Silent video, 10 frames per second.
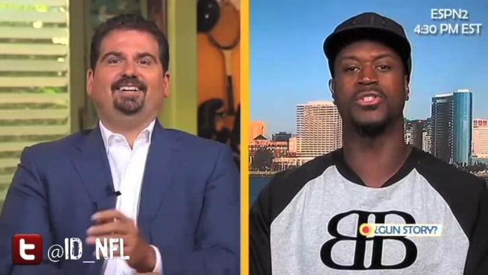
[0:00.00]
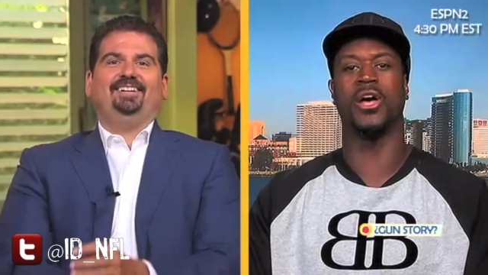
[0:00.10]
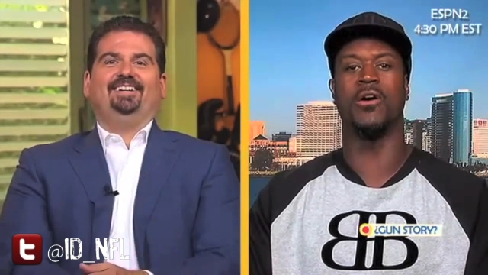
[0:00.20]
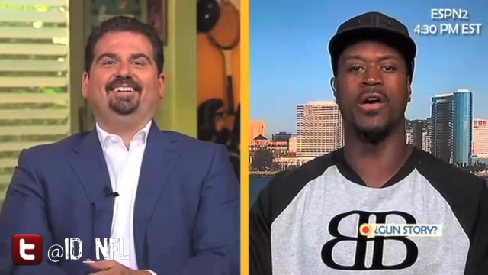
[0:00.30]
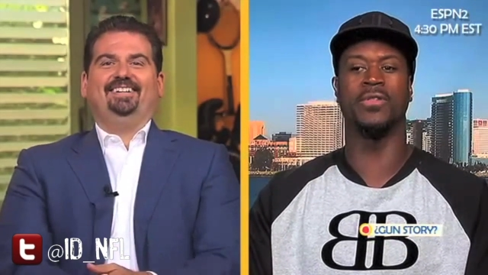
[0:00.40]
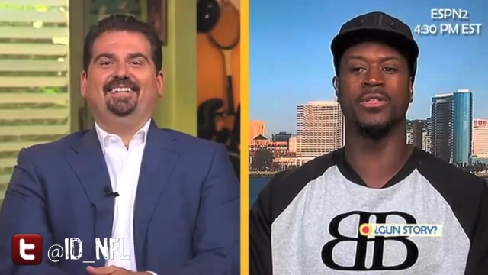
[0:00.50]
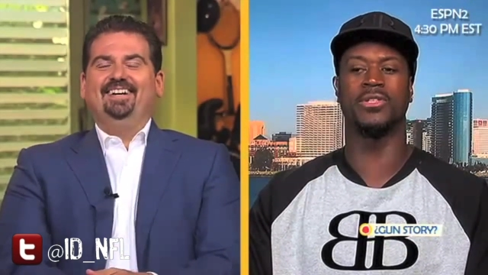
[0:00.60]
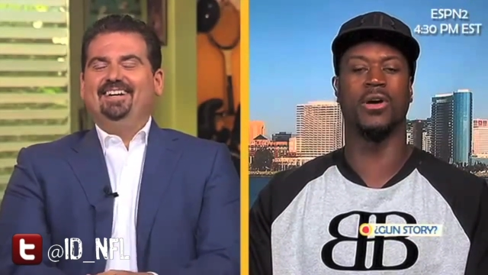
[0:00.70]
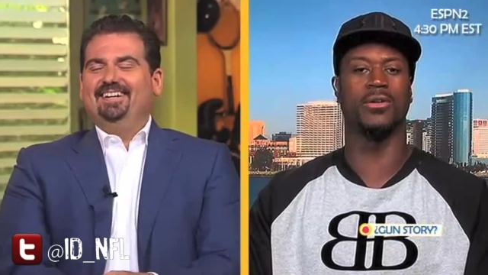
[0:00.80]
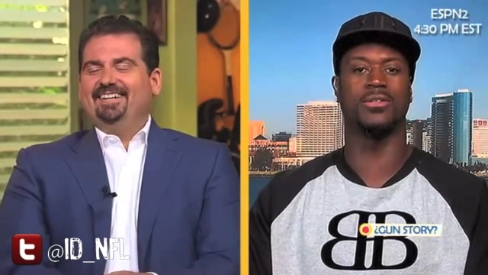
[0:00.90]
Speaker 1: or Evelyn
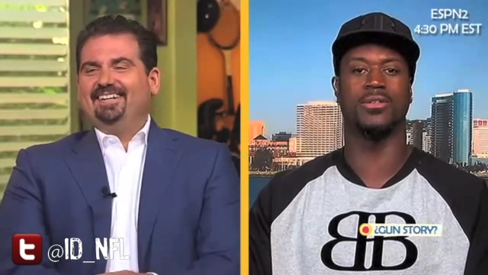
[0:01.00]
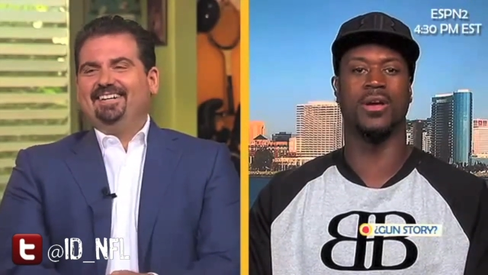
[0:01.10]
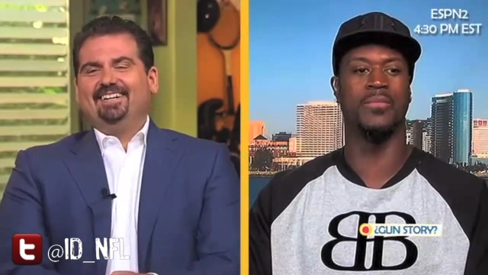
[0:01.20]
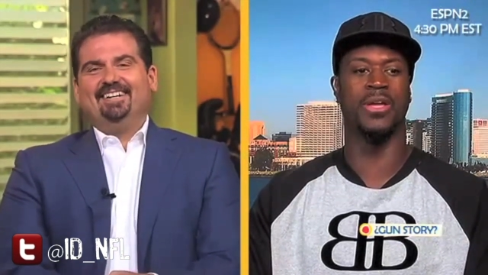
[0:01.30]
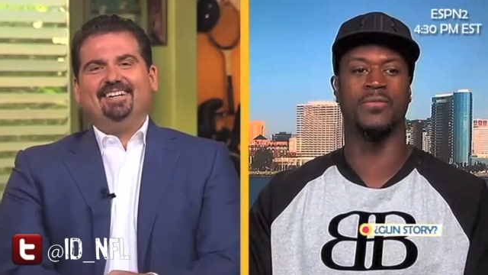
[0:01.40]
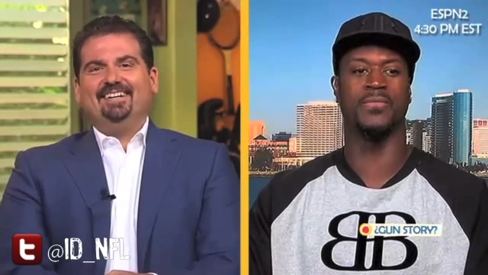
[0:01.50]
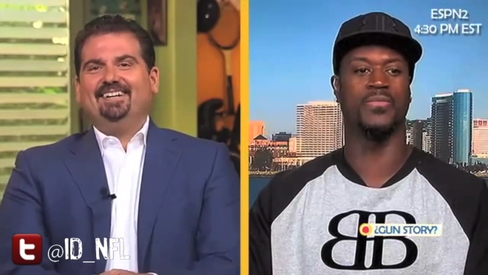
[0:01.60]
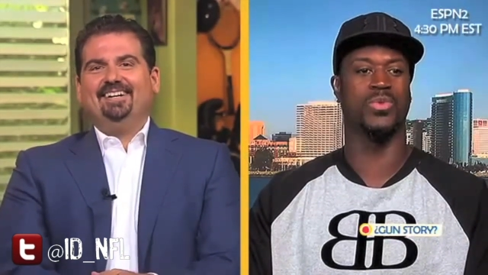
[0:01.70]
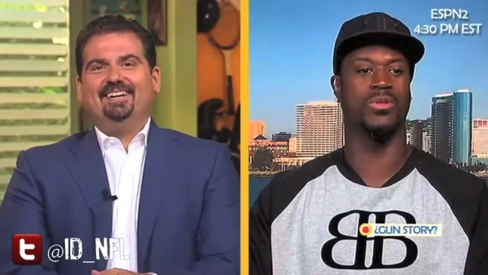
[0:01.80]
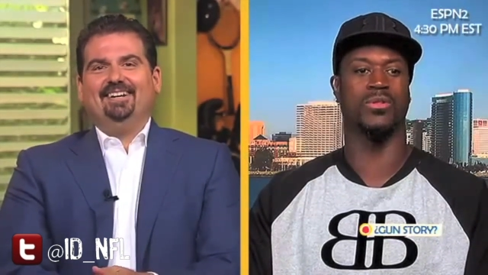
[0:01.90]
Salts. I mean,
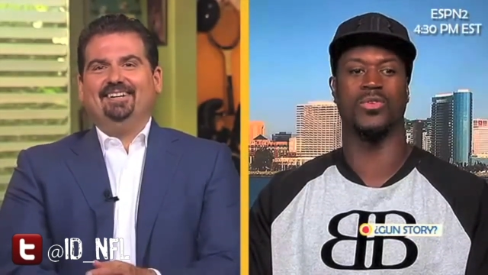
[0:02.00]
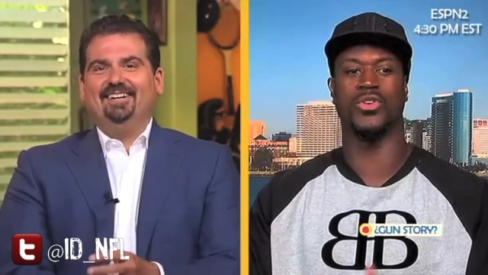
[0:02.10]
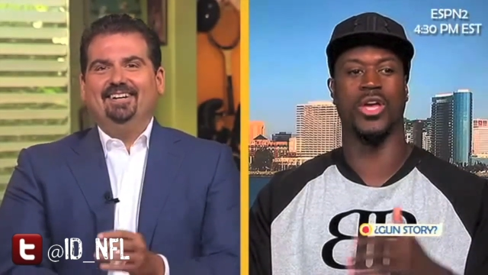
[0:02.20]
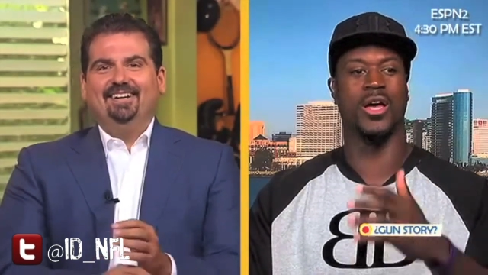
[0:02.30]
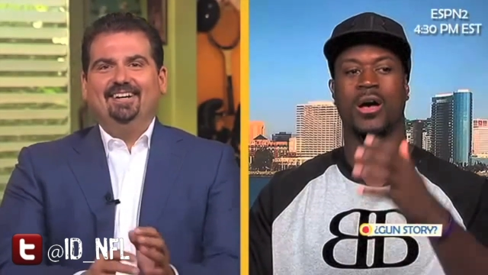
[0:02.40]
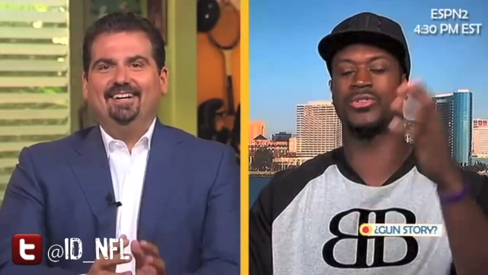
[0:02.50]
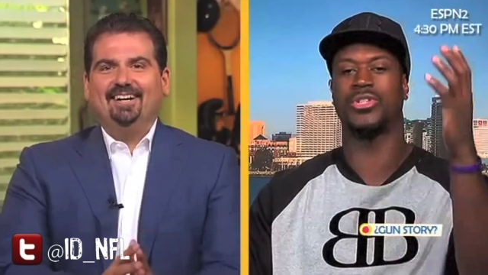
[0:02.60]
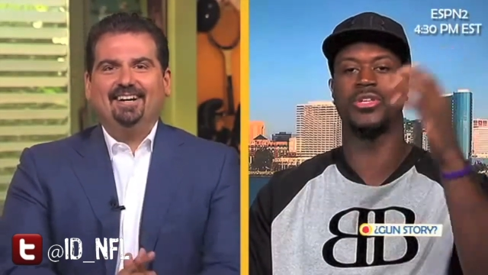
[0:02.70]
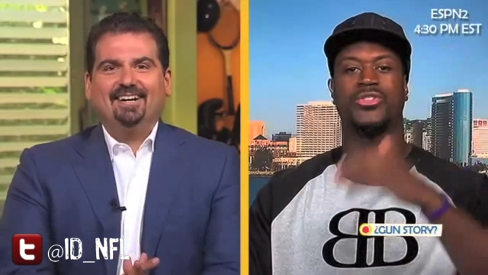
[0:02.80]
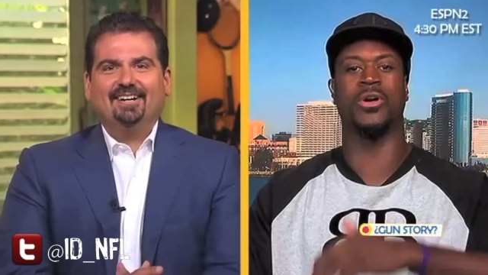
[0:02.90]
how she
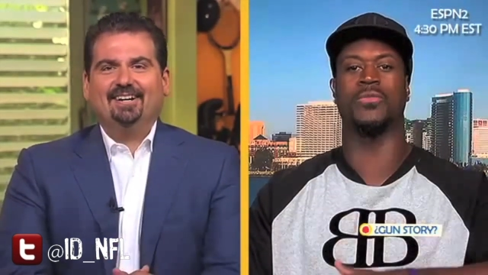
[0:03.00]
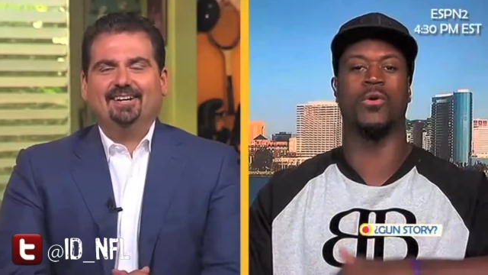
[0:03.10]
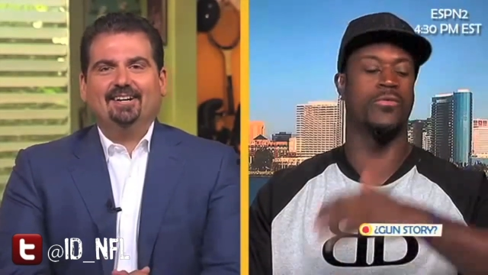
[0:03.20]
jumped over the